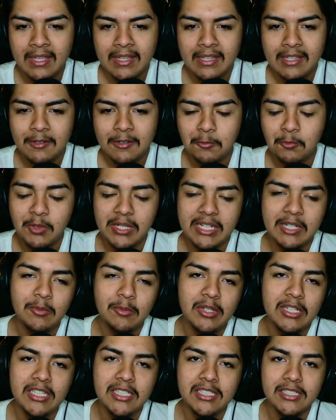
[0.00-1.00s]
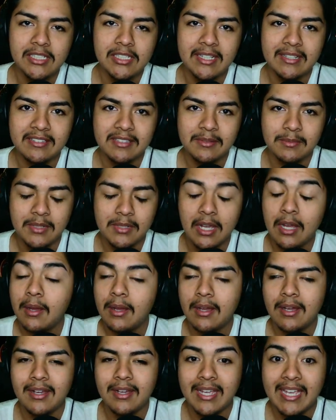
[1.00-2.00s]
Really good as some
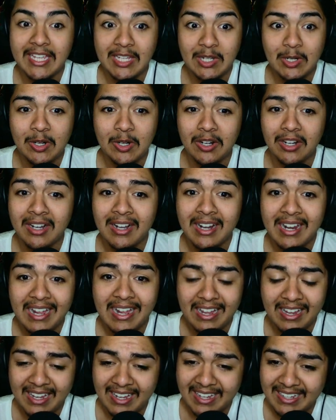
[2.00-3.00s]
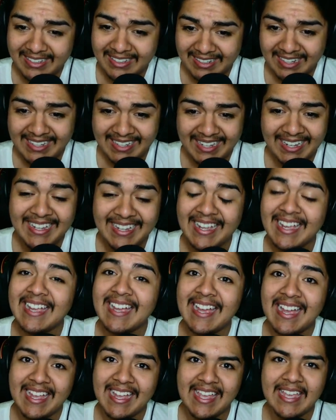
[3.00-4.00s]
AR.
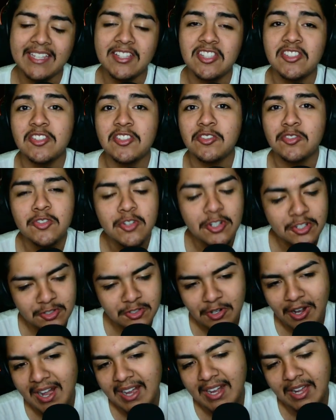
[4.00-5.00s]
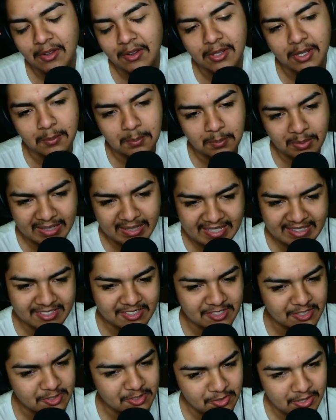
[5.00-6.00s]
Hey, just try it out, y'all. Please
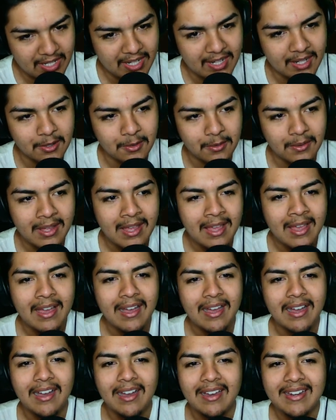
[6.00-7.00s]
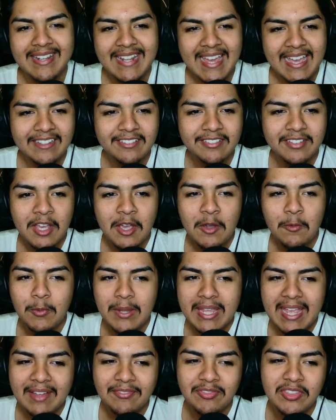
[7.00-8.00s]
just try it out. Next we
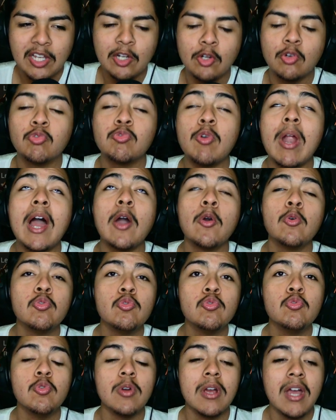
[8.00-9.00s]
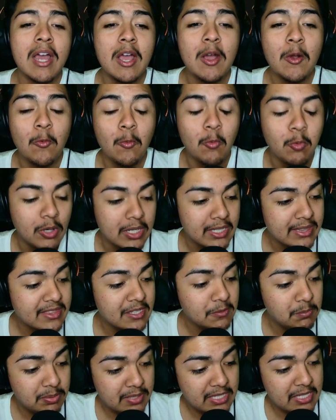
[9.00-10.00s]
have the Grau with the
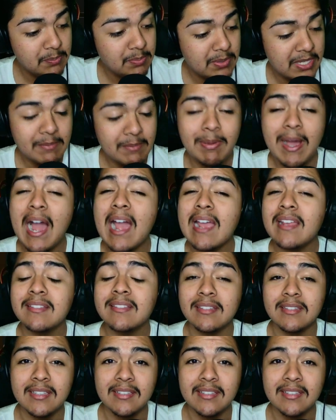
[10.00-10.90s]
PP Bison.